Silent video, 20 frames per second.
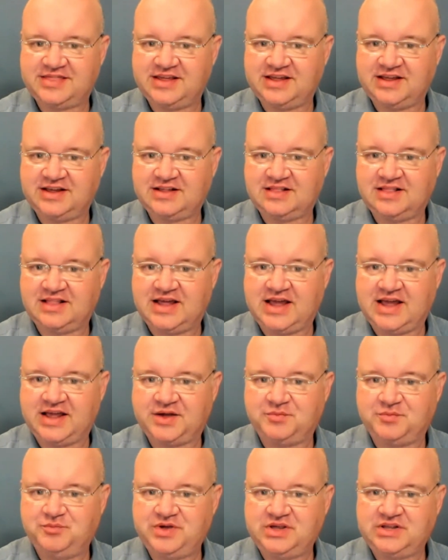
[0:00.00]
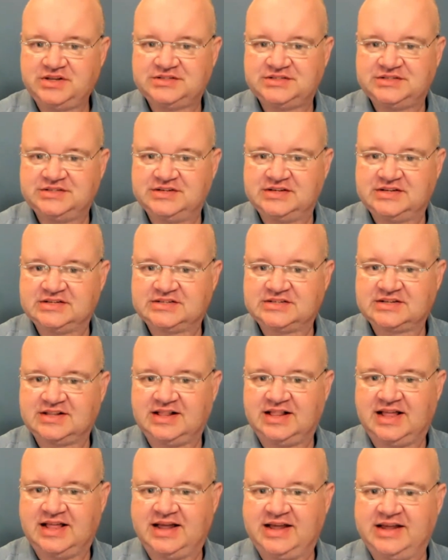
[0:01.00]
think like business
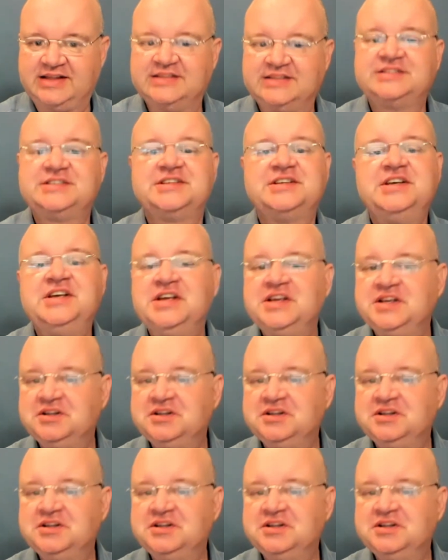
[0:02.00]
clients.